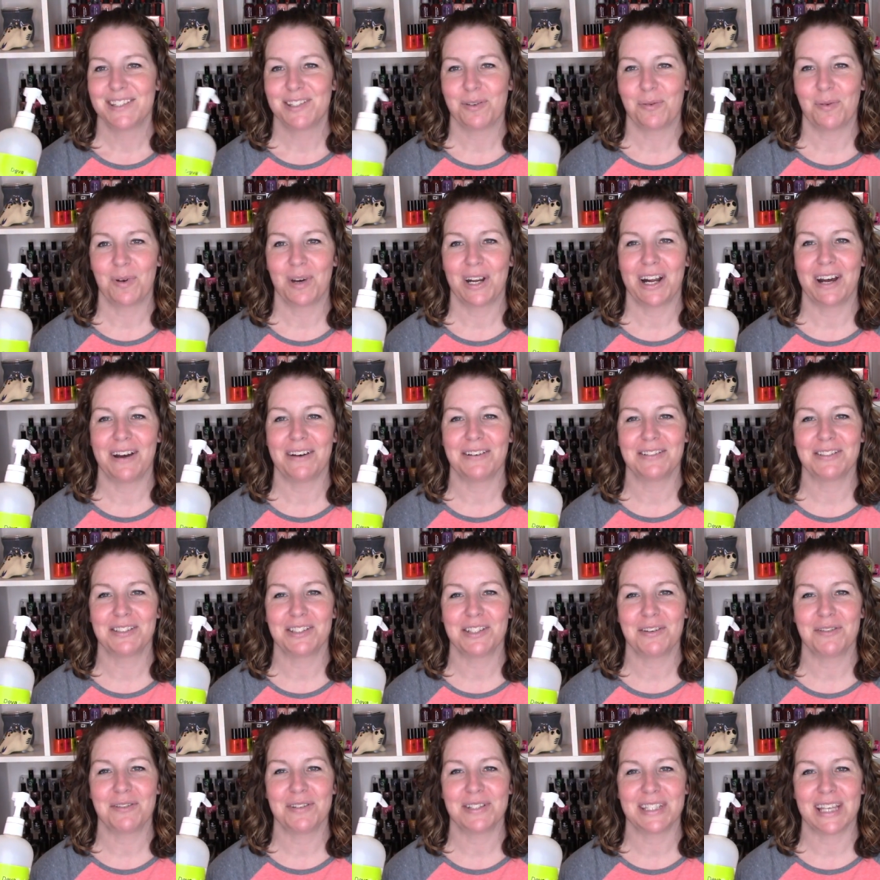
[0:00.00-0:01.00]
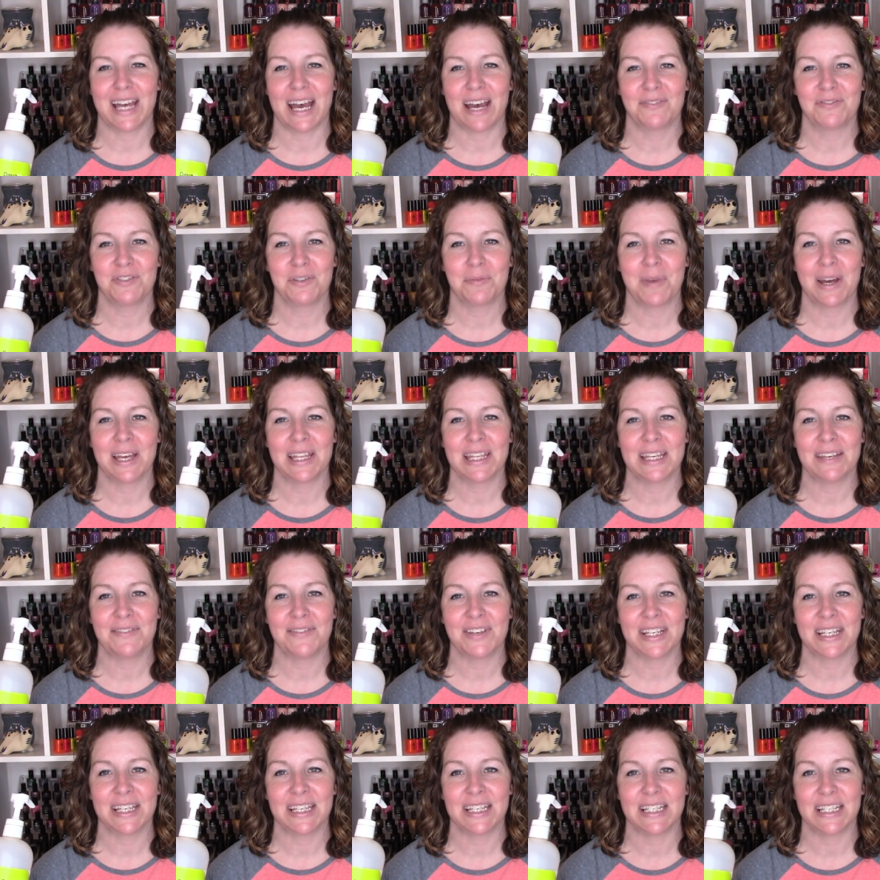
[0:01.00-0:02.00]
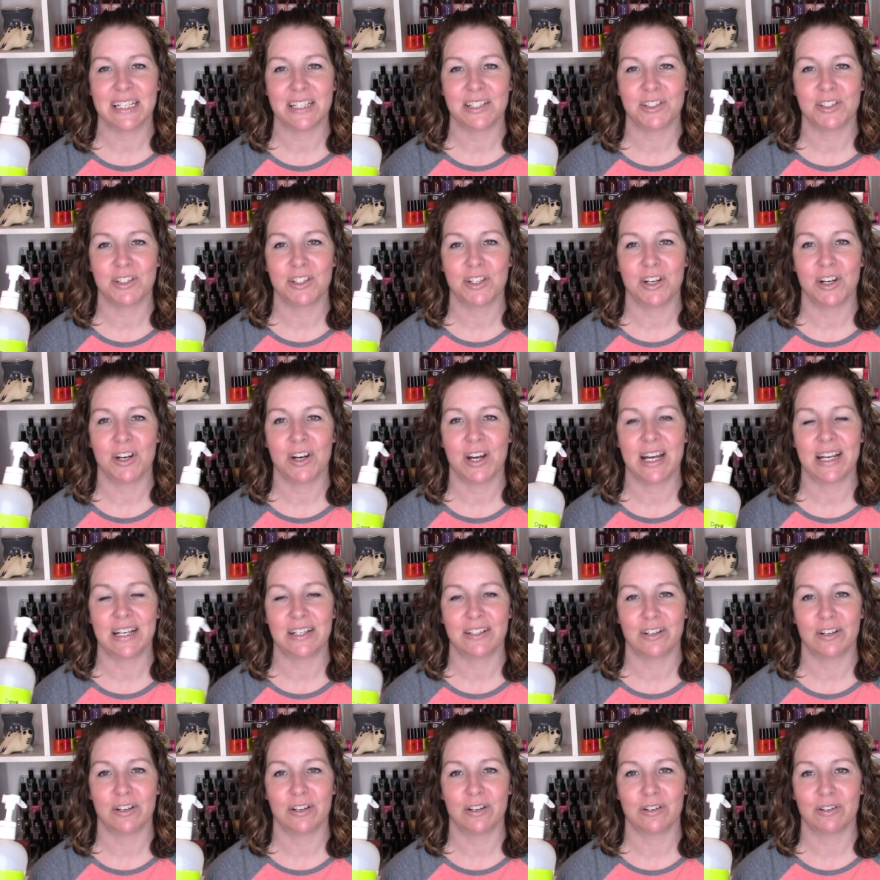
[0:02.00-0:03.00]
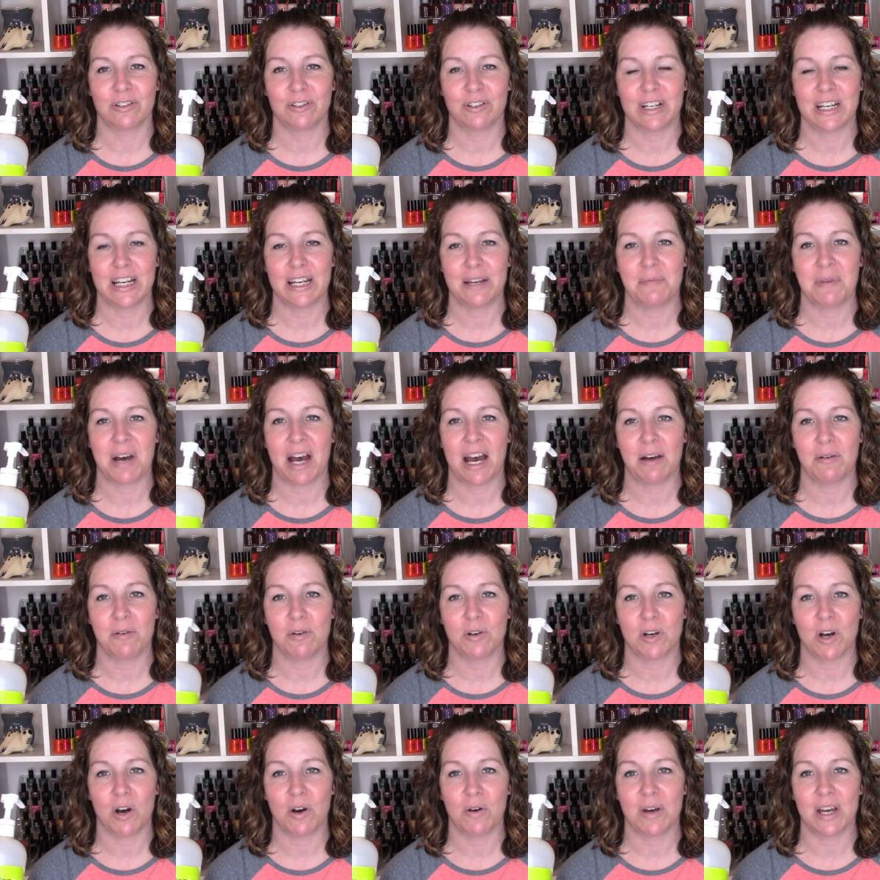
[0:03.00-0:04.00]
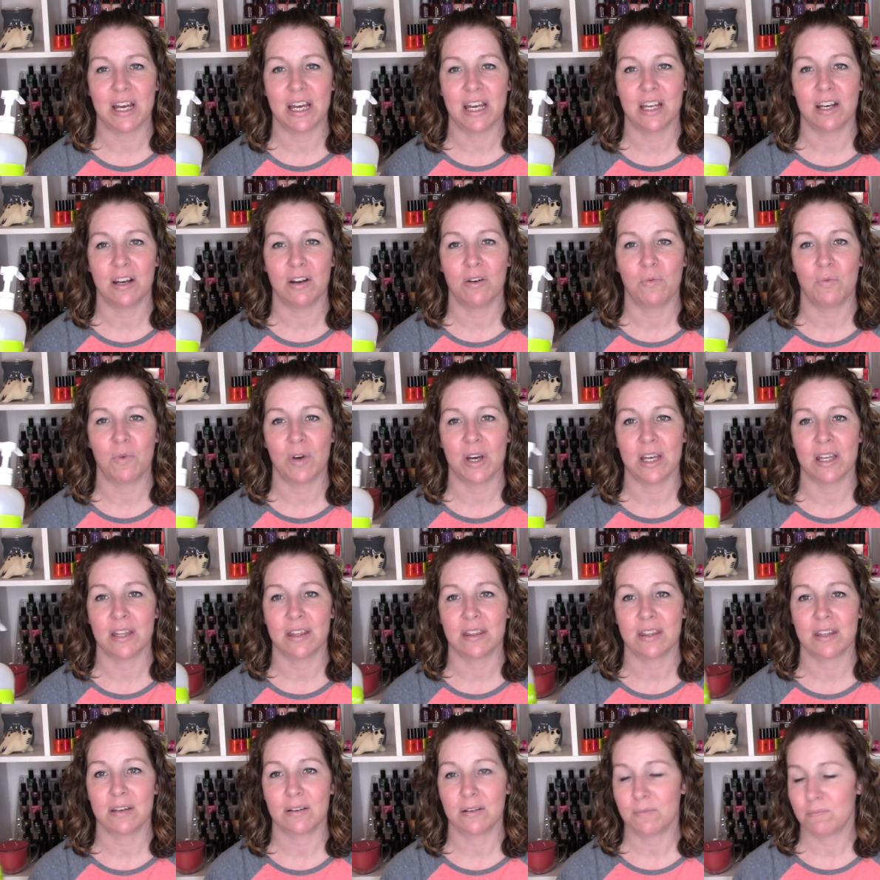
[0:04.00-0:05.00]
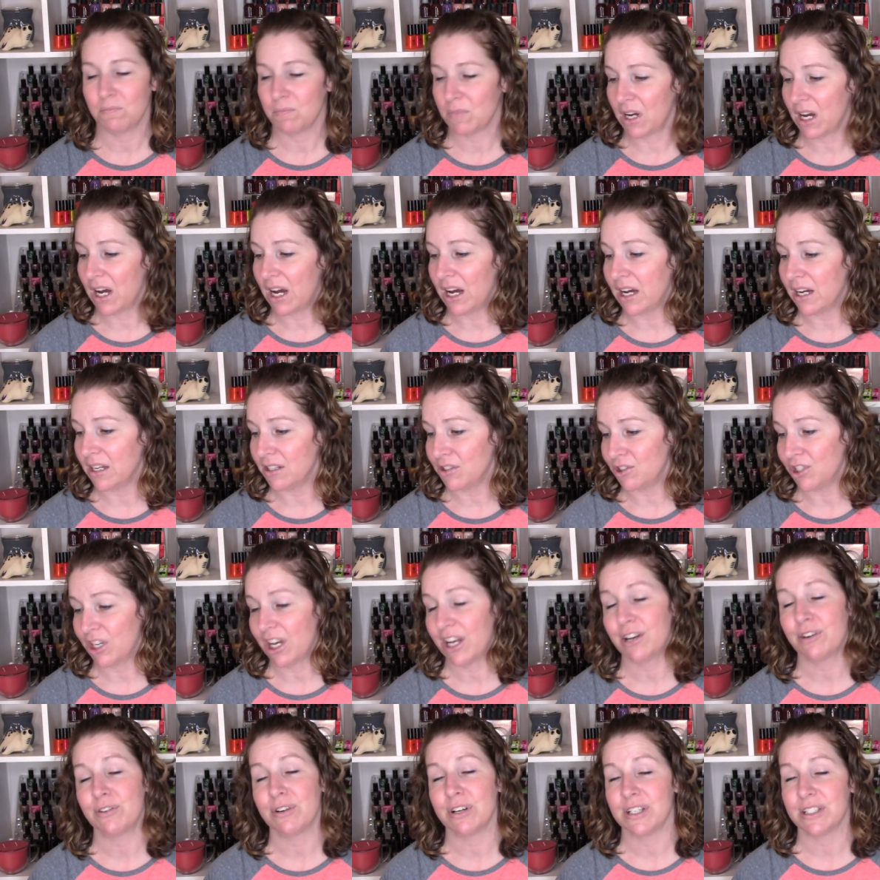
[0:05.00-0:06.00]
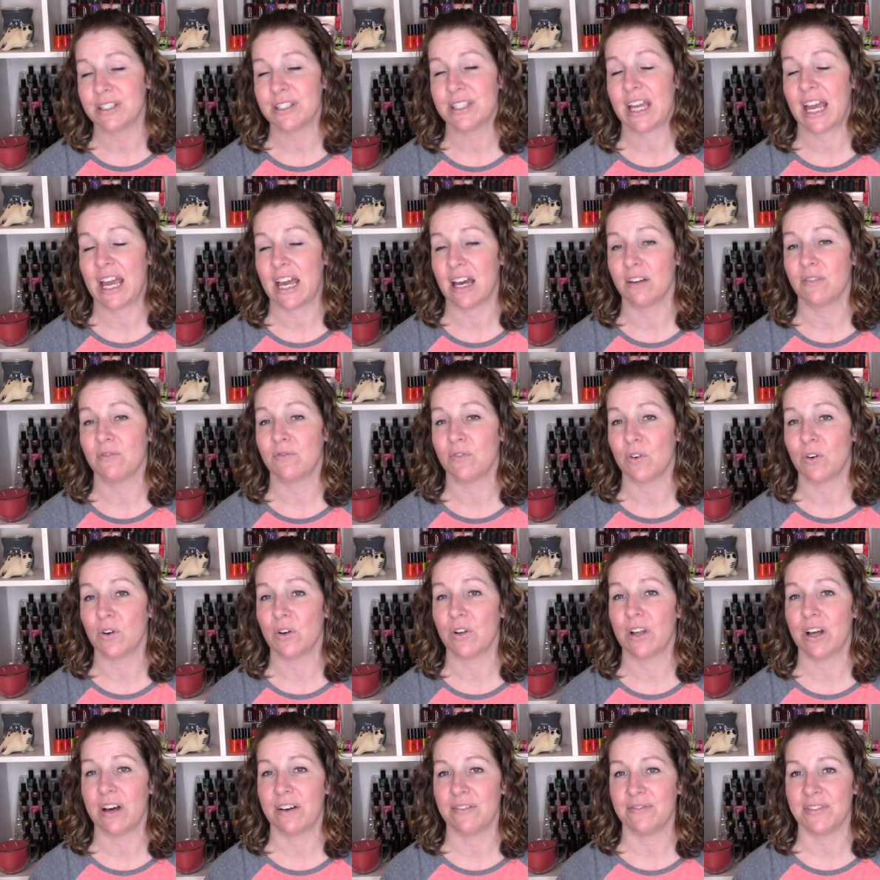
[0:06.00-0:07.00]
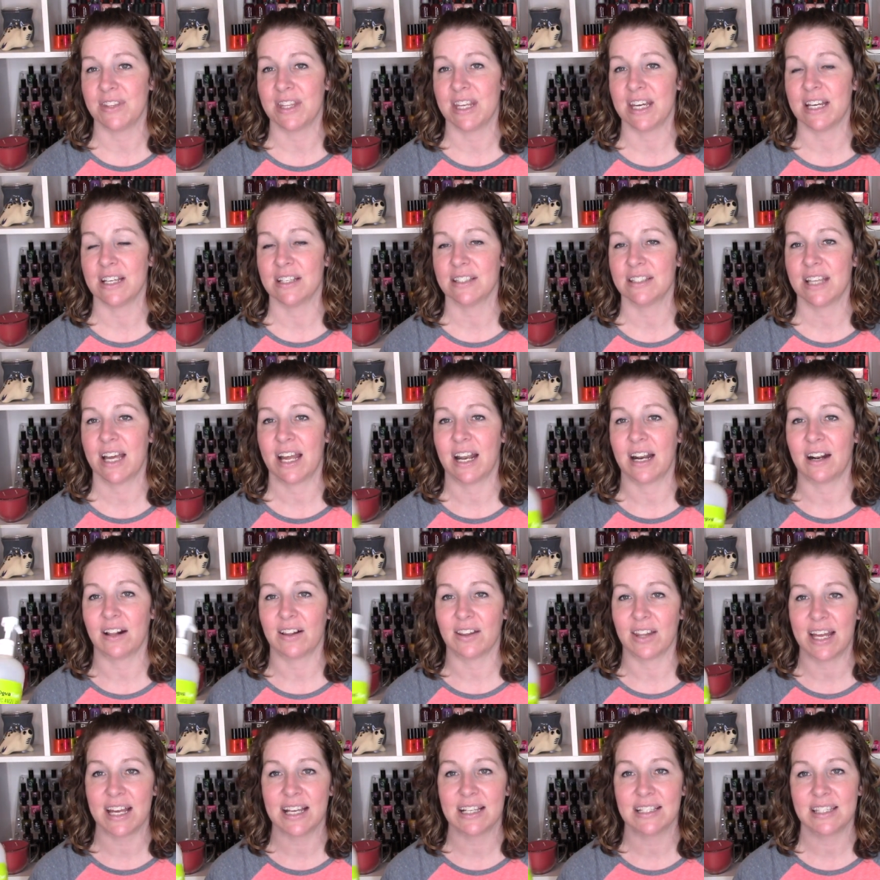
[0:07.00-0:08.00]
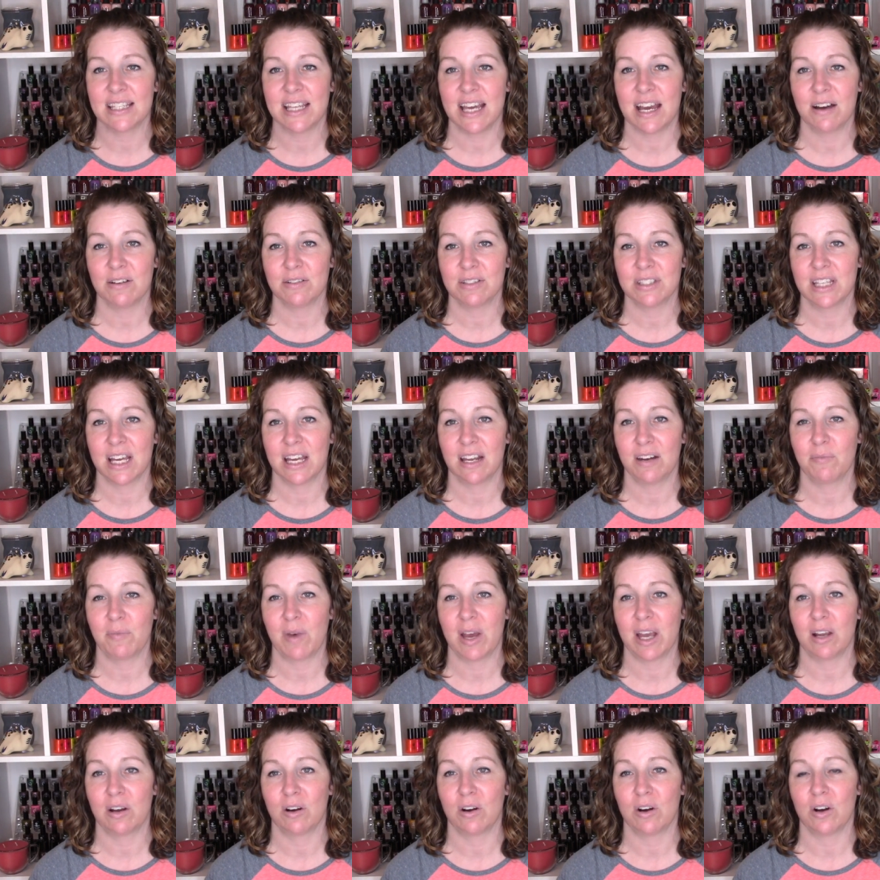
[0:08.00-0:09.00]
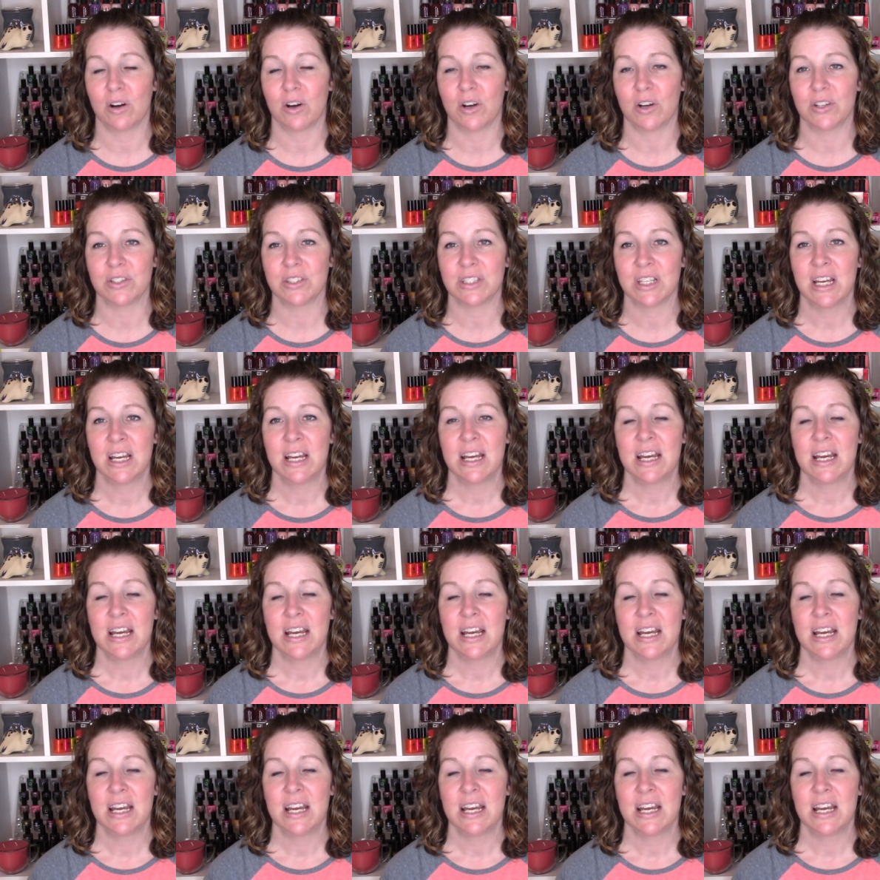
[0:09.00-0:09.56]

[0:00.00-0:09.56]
So what I will do is after my leave-in conditioner and curl cream, I will go in with a generous handful of this and glaze the outside of my curls